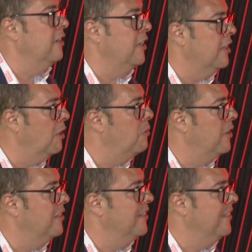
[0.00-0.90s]

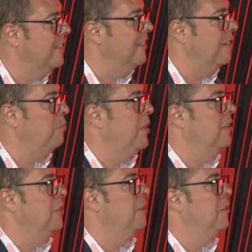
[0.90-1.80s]
inaugurate and be
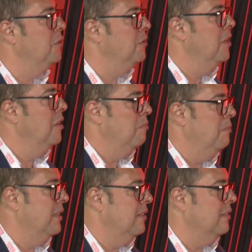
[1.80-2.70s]
on the news.
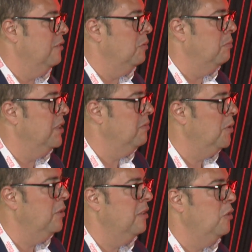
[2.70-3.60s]
But to invest
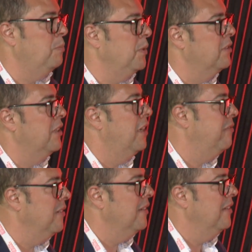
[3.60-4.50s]
money to preserve,
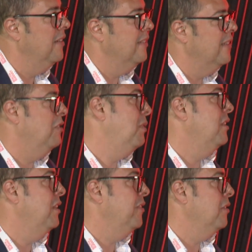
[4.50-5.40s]
that's very
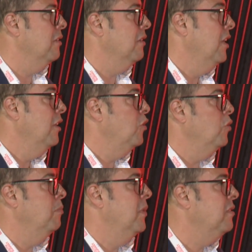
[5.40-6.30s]
difficult. To
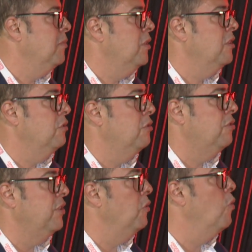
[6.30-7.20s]
invest money to
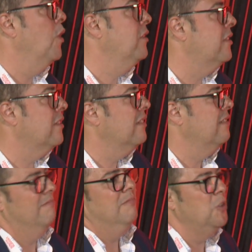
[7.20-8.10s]
treat water,
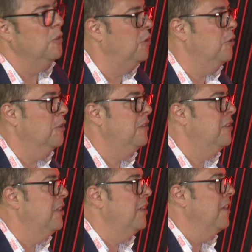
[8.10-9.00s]
you don't
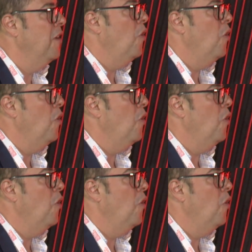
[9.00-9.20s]
see